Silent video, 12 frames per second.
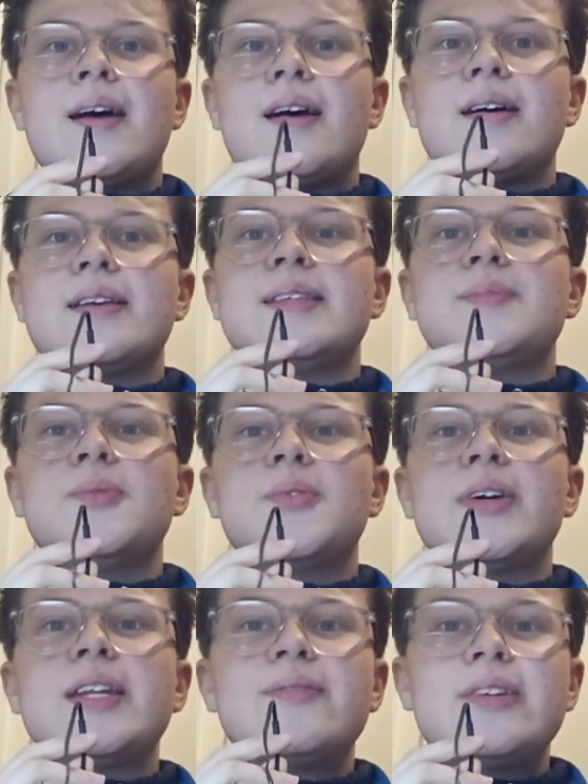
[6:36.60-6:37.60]
As more
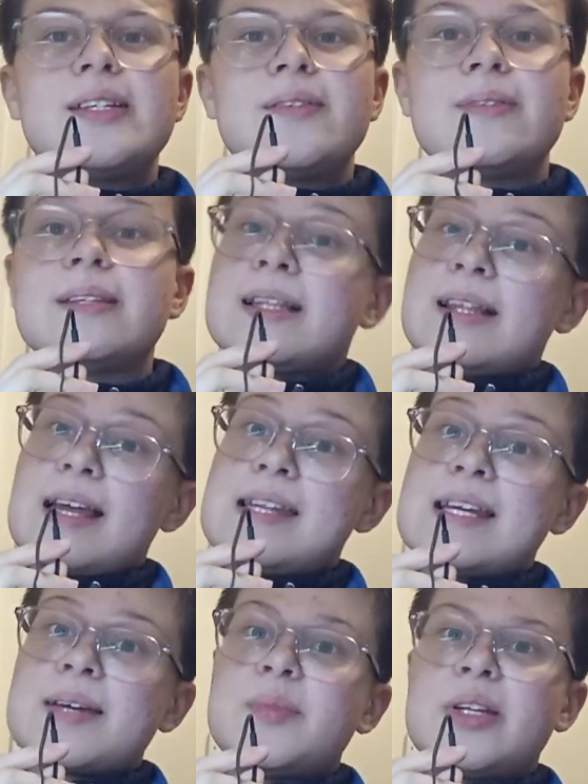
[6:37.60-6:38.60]
innovative
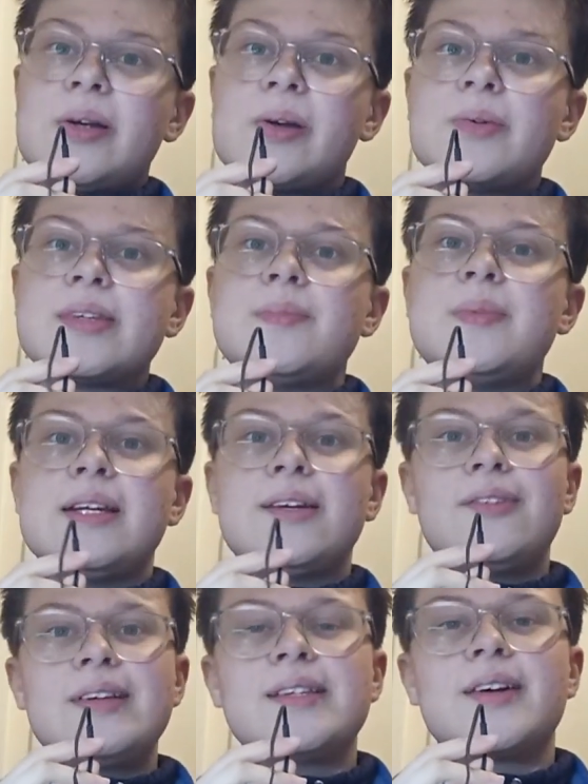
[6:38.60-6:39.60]
synthetic materials are being
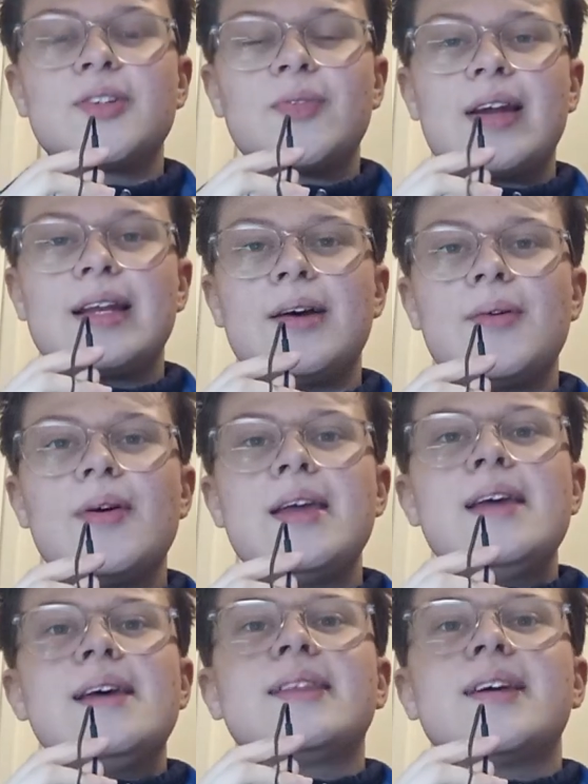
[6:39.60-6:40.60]
researched right now,
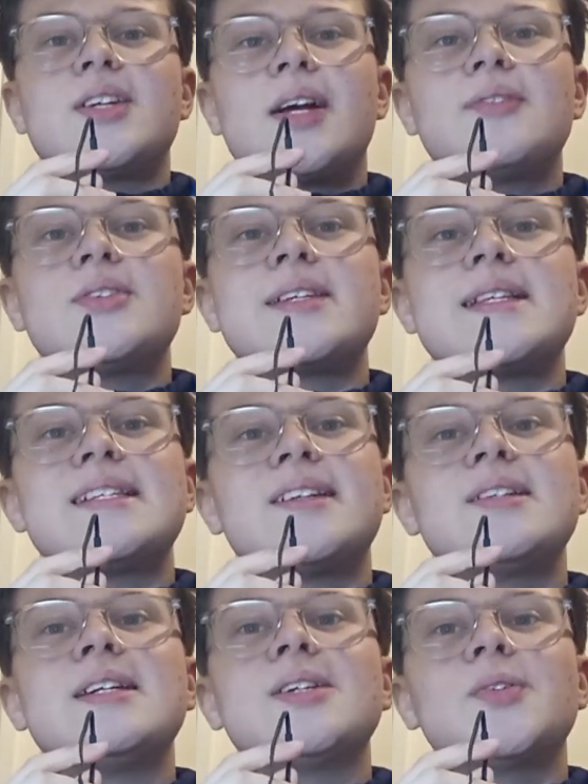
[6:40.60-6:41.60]
there are challenges in
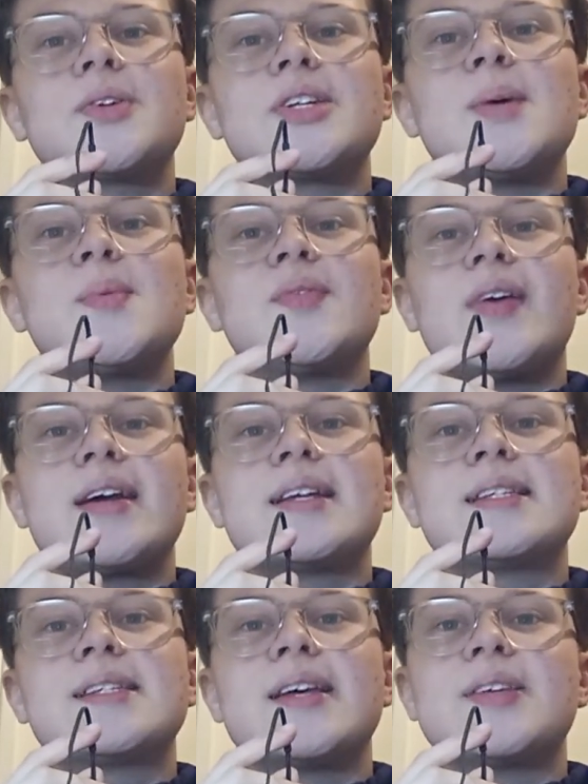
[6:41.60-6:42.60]
studying long-term
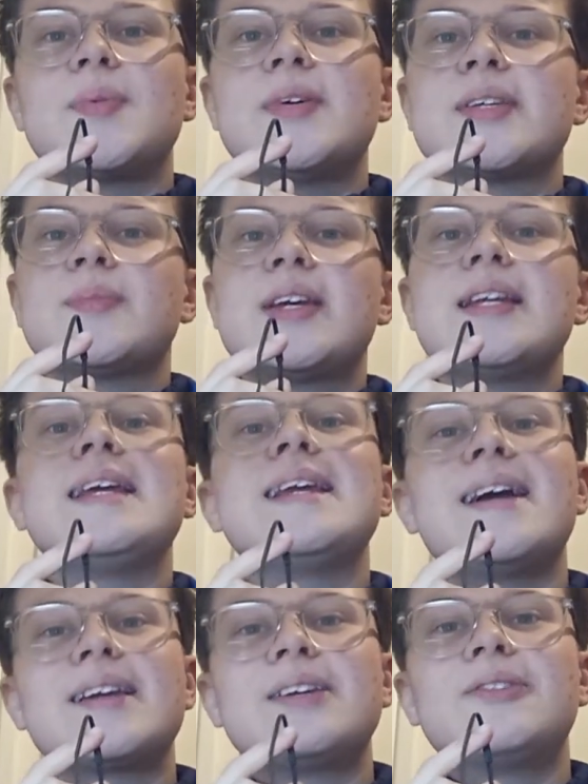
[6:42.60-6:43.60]
effects as well as obtaining
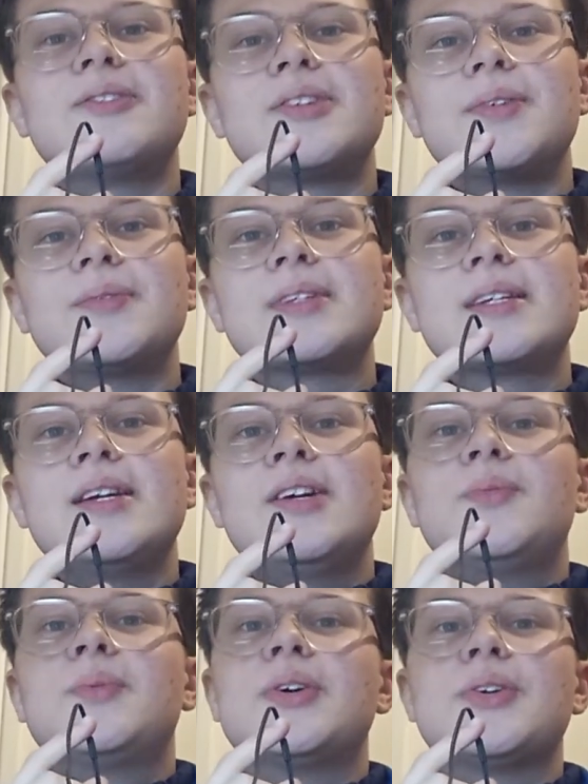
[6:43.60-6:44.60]
accurate results
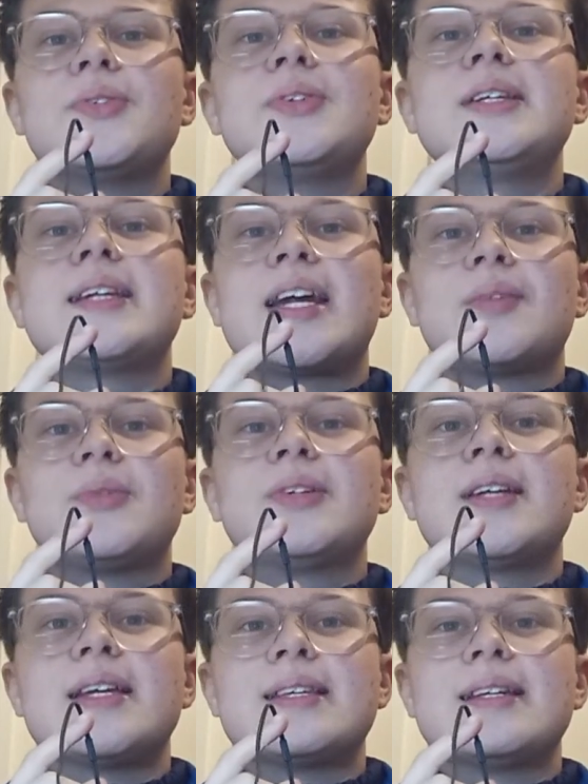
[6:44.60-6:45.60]
for reducing animal
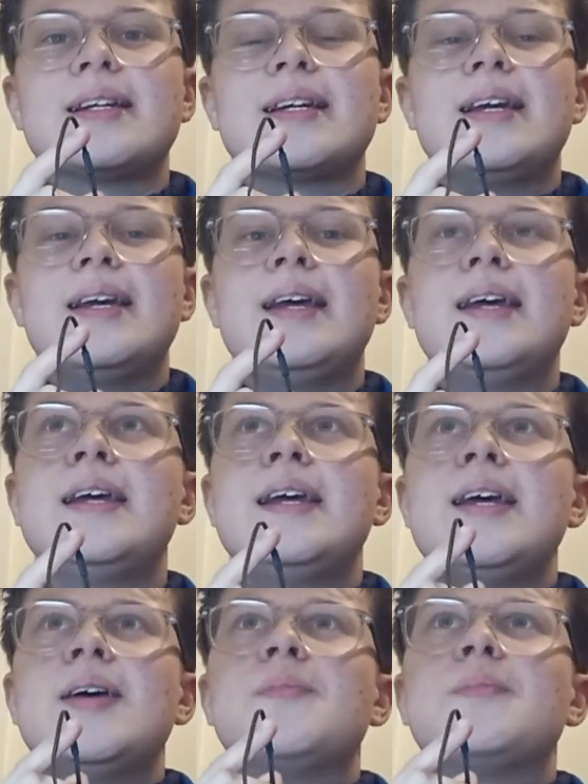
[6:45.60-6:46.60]
testing.
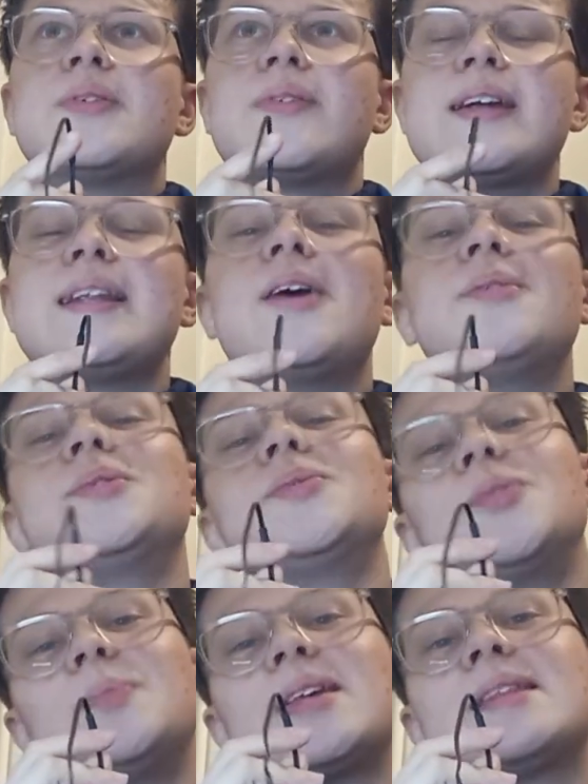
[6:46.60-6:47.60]
But right now, novel
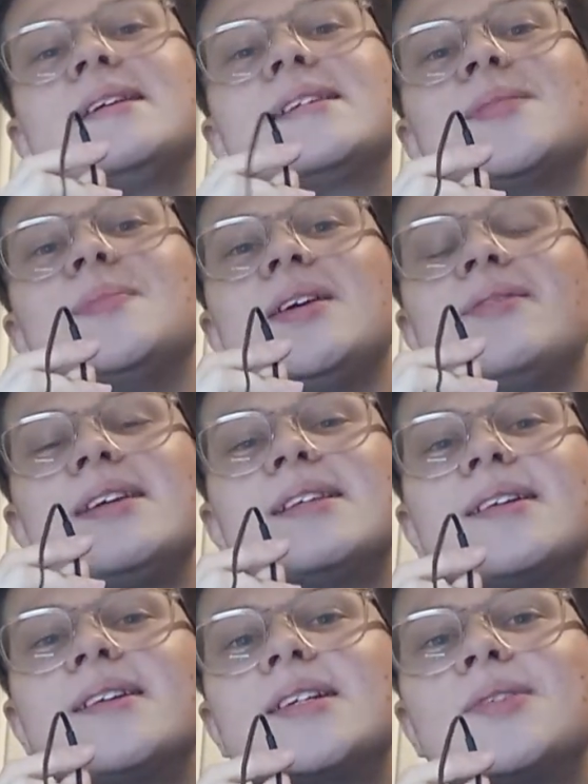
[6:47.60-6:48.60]
methods are being
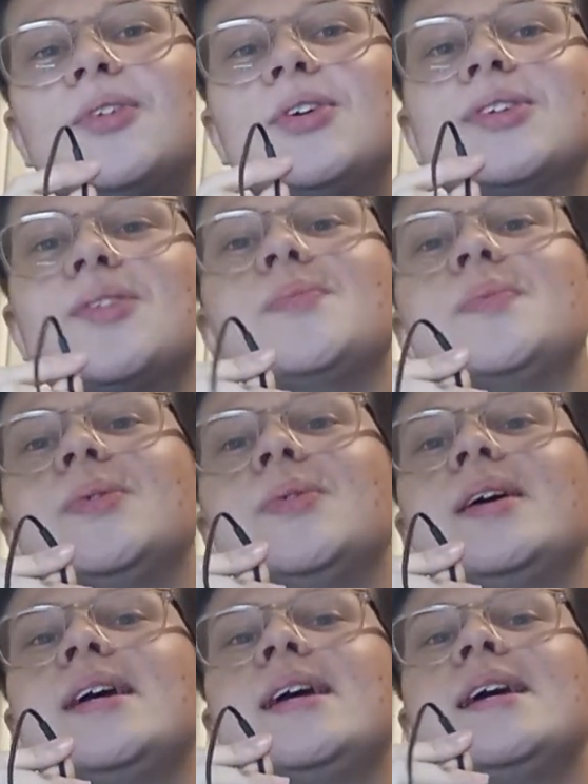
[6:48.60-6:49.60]
researched, for example,
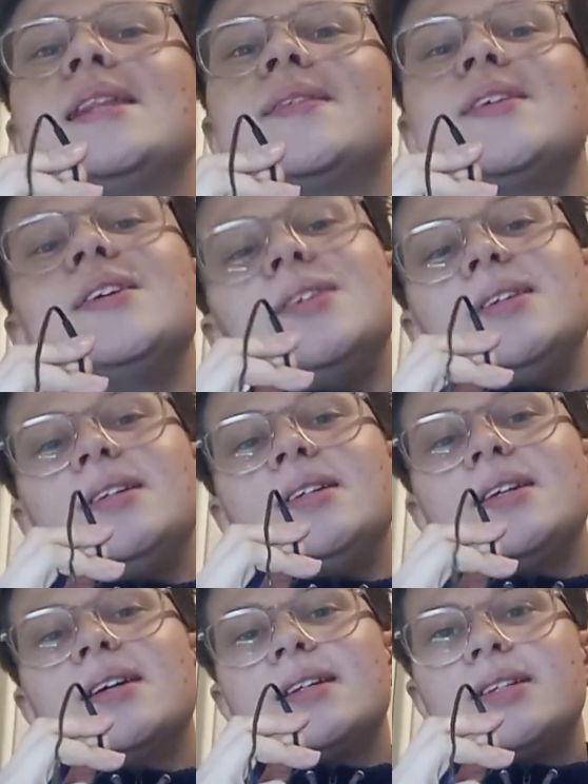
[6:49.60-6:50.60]
3D
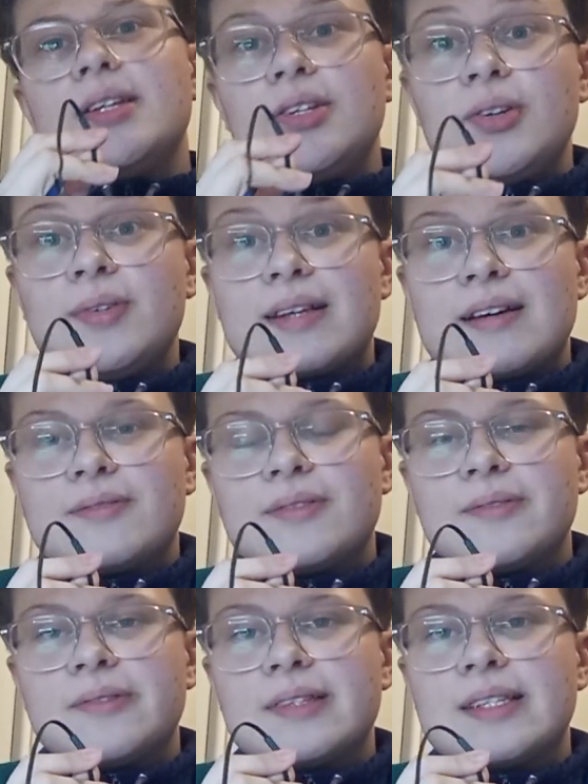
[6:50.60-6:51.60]
tissue
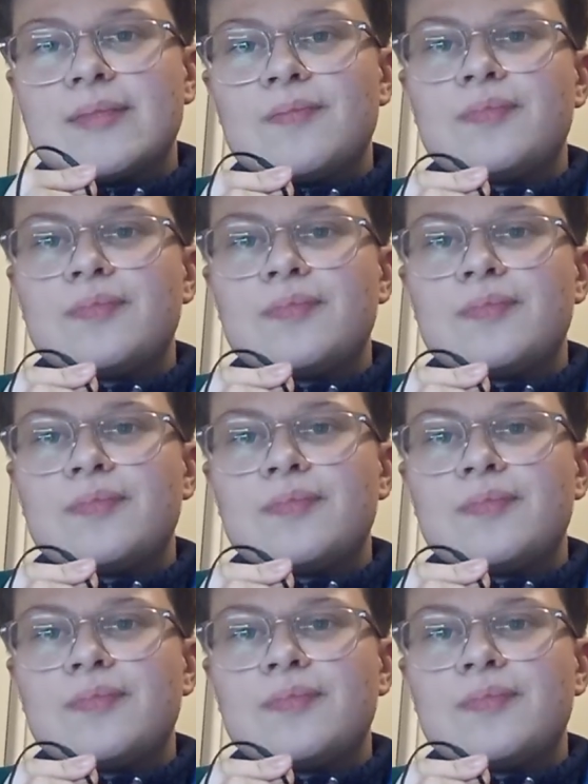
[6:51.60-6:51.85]
scaffolds